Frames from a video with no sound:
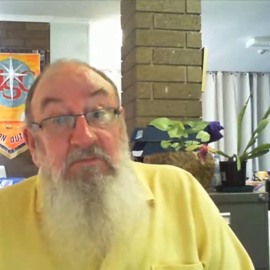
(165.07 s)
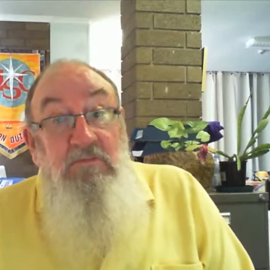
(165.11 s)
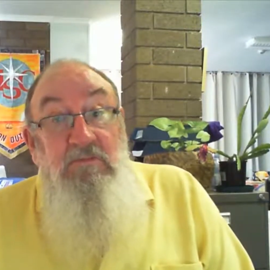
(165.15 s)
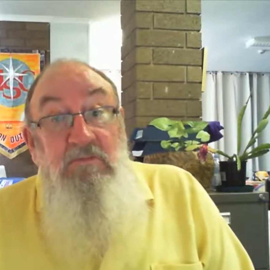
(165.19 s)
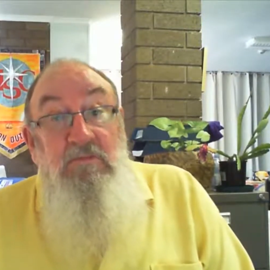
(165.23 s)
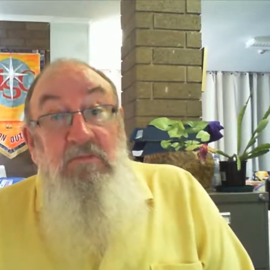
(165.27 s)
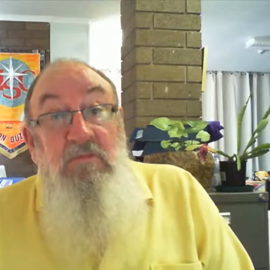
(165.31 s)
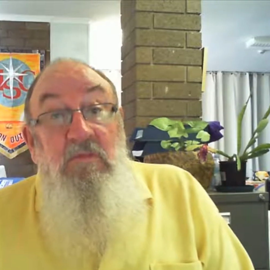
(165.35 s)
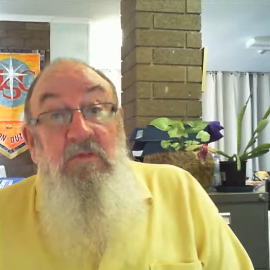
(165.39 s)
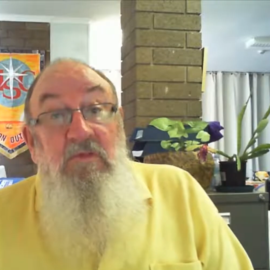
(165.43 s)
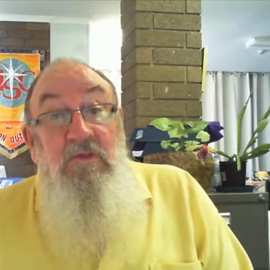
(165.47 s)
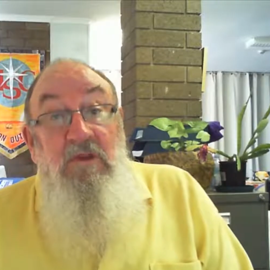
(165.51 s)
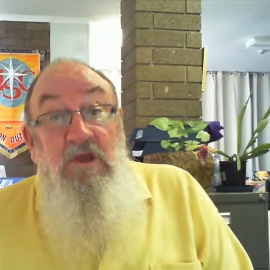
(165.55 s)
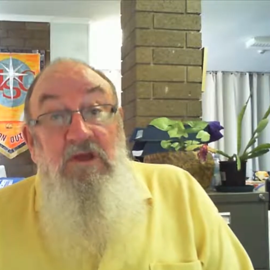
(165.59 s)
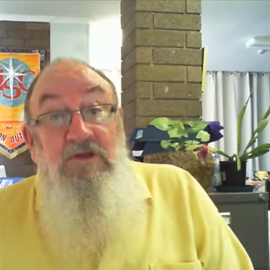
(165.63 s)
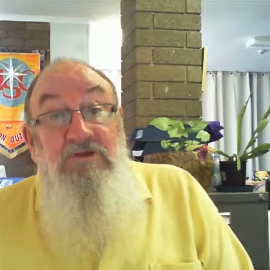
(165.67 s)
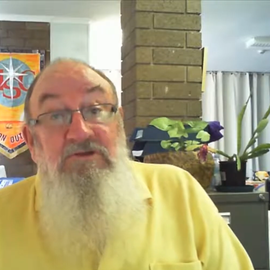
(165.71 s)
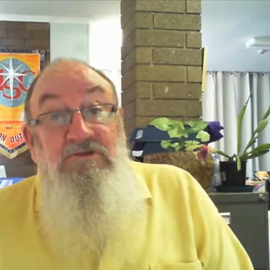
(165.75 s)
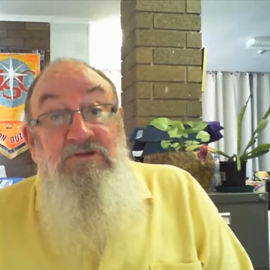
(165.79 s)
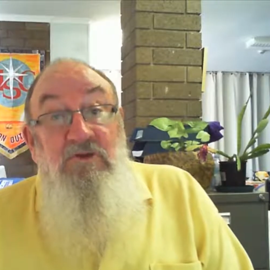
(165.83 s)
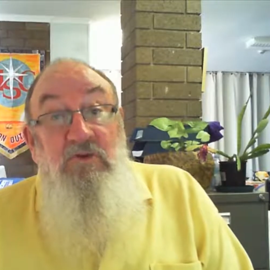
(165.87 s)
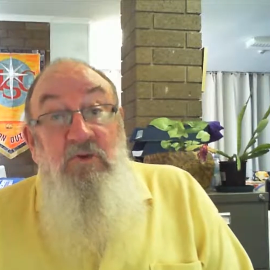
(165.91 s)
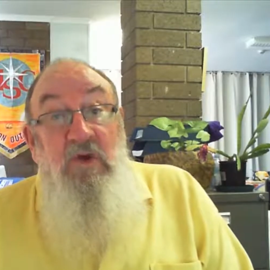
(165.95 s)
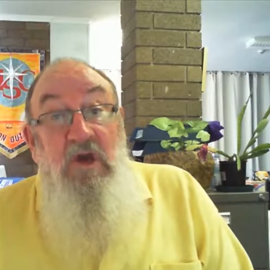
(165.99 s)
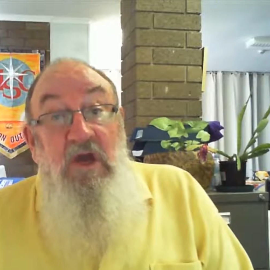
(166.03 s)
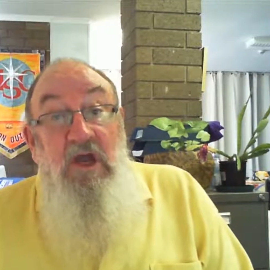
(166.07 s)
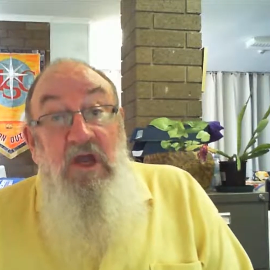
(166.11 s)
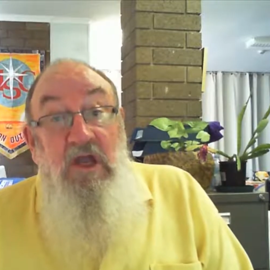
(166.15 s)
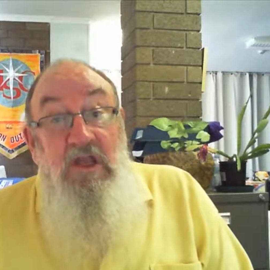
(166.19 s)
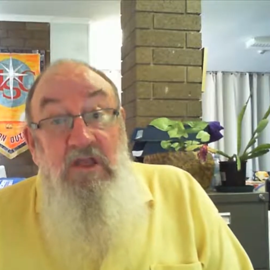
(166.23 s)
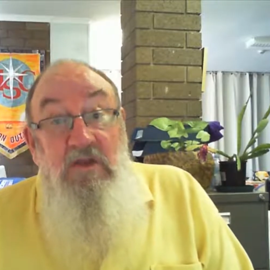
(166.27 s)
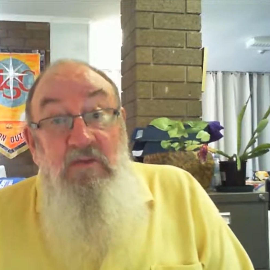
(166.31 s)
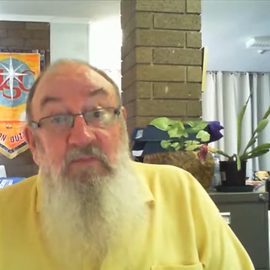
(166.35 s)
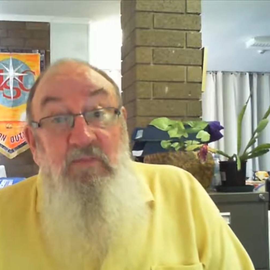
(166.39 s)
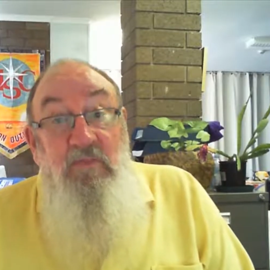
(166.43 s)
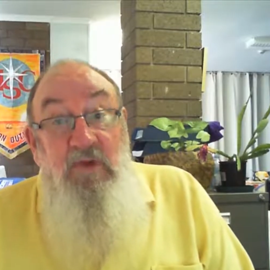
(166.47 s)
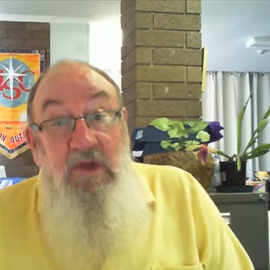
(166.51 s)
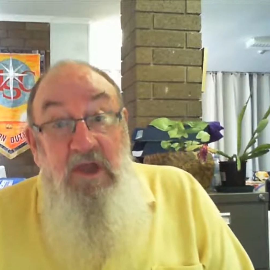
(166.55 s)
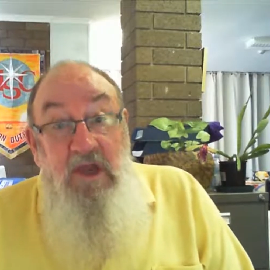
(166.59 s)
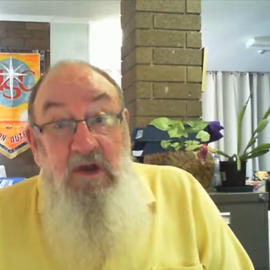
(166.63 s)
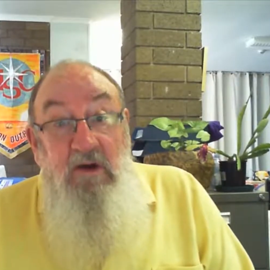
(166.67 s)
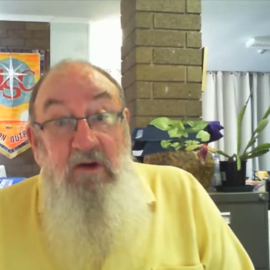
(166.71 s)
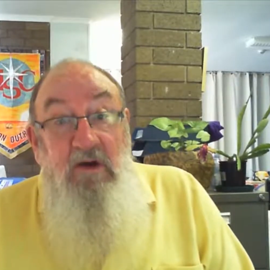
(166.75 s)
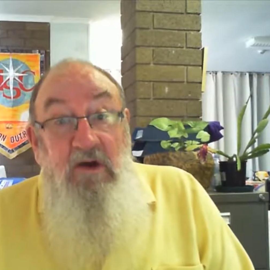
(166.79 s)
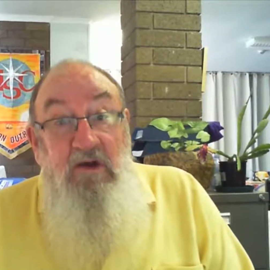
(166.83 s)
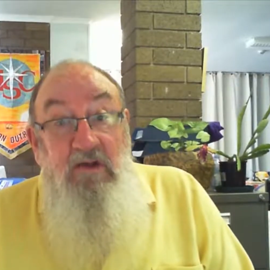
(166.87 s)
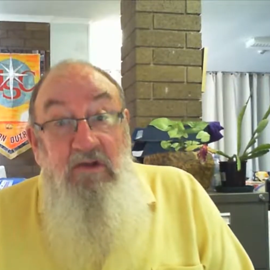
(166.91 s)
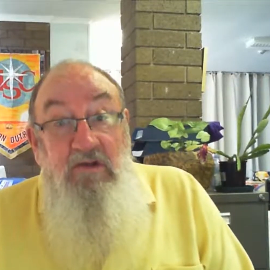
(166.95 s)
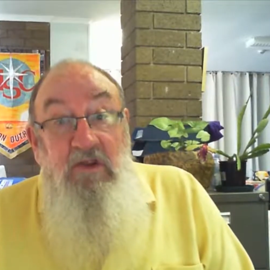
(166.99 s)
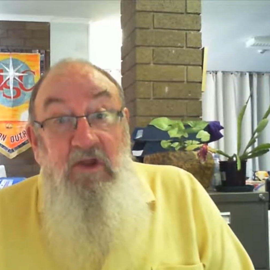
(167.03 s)
Those who are in
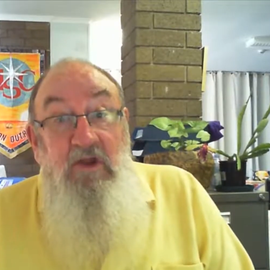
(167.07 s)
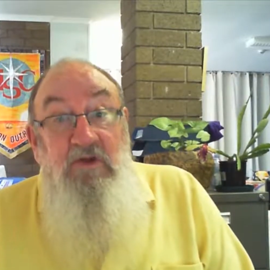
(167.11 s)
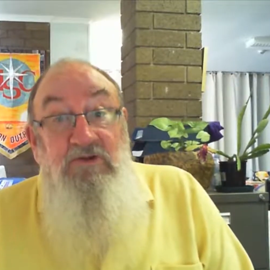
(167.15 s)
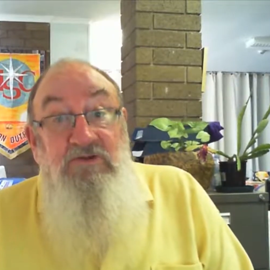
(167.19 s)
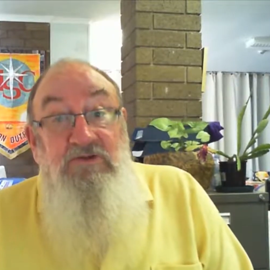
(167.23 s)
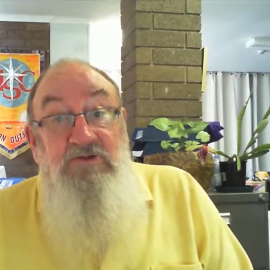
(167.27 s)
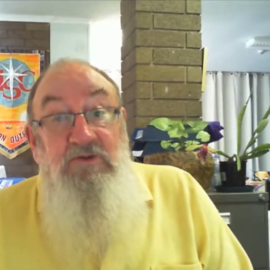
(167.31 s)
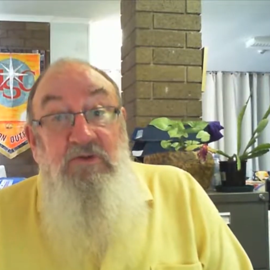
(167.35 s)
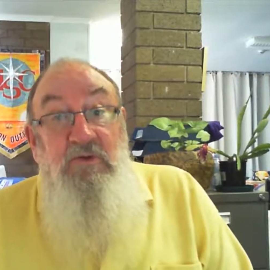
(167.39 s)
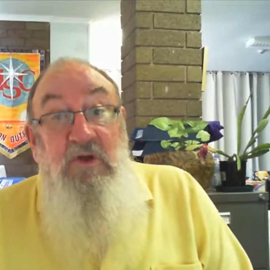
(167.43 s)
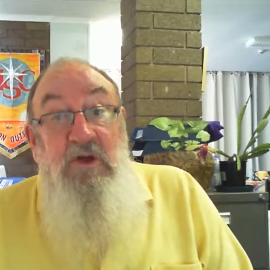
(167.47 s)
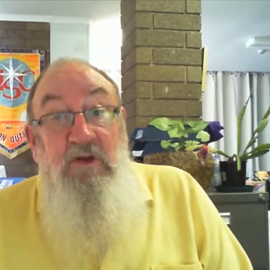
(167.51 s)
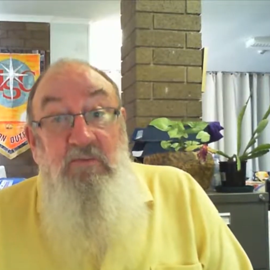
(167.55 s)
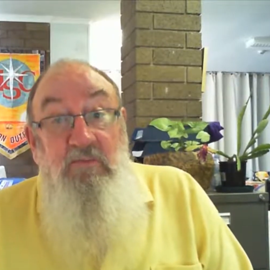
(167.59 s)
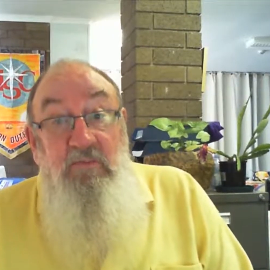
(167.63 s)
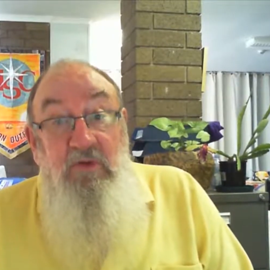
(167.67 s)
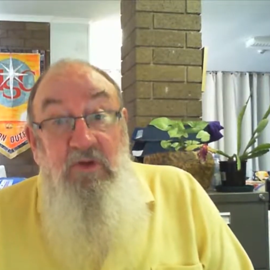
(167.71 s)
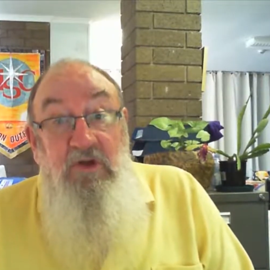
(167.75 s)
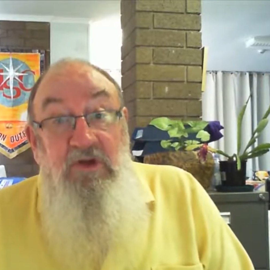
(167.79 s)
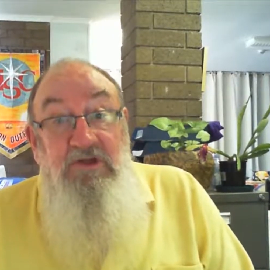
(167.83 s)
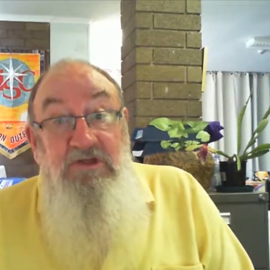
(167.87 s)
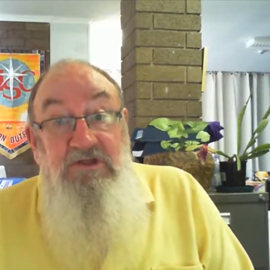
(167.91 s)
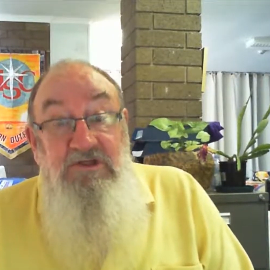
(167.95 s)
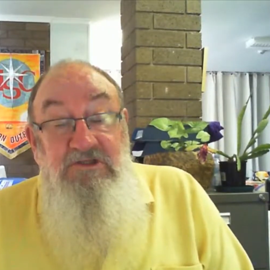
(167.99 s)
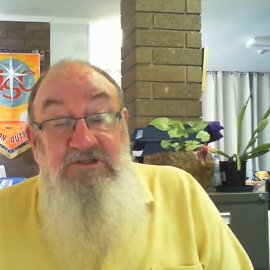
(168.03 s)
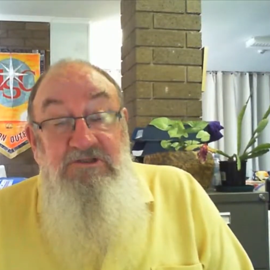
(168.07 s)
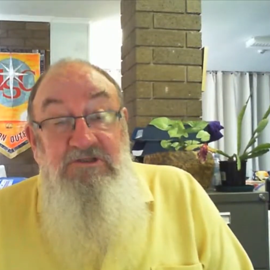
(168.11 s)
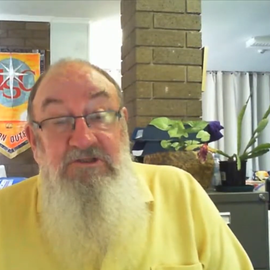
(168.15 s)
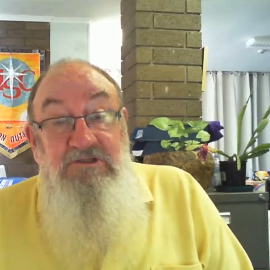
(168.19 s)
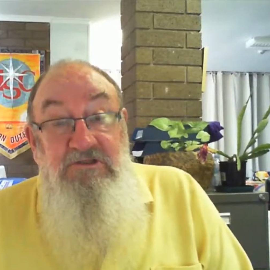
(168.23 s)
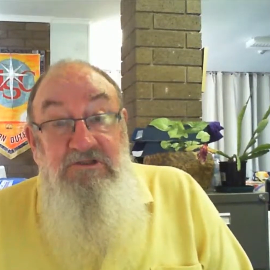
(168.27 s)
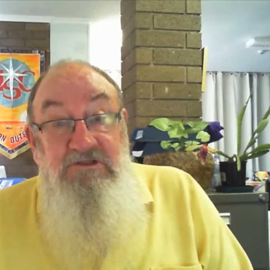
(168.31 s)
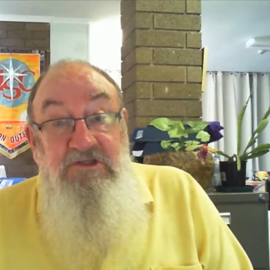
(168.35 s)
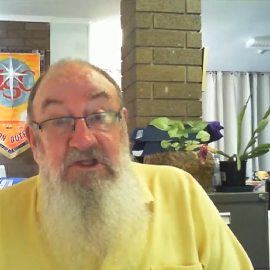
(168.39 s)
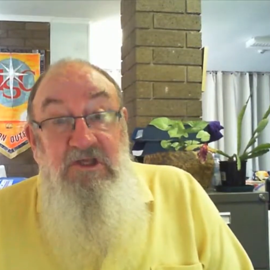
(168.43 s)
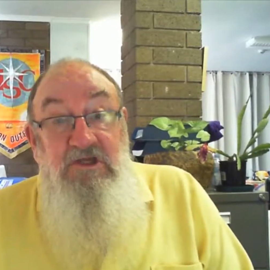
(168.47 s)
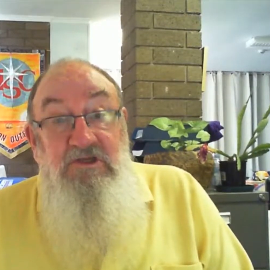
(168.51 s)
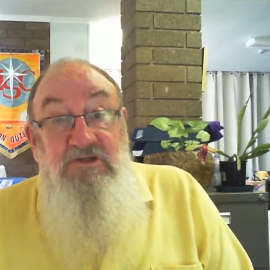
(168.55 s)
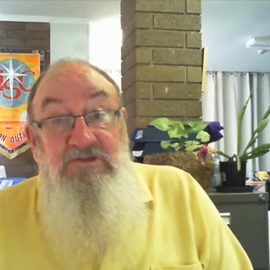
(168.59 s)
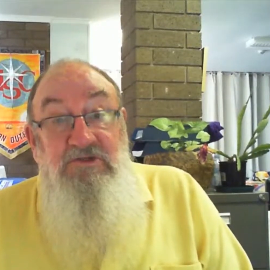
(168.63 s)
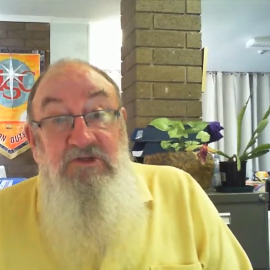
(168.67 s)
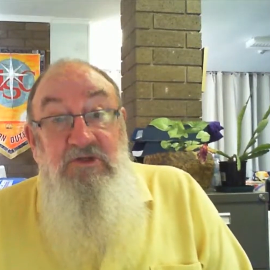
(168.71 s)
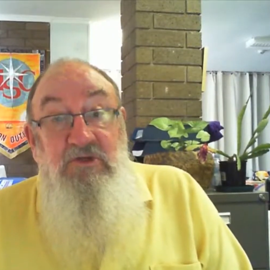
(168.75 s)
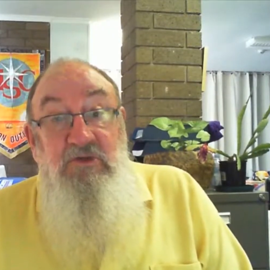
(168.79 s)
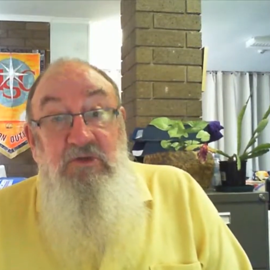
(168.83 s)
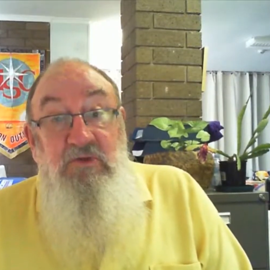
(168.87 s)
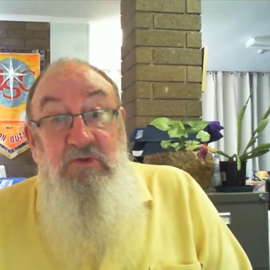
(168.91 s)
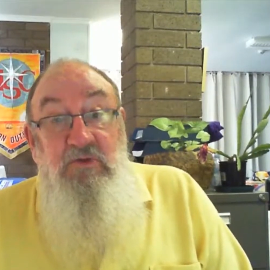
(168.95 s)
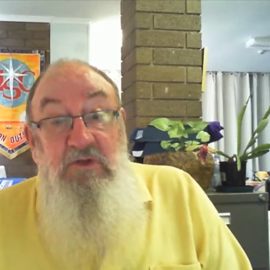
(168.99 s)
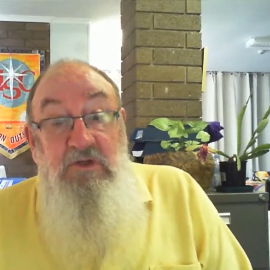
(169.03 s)
power, those who are politicians, those
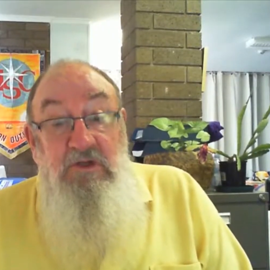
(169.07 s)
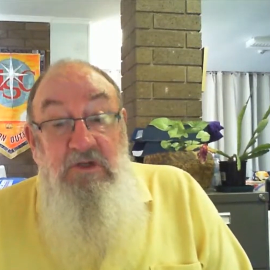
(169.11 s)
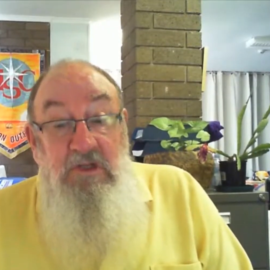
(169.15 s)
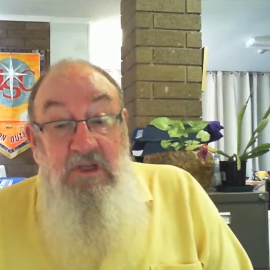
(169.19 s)
who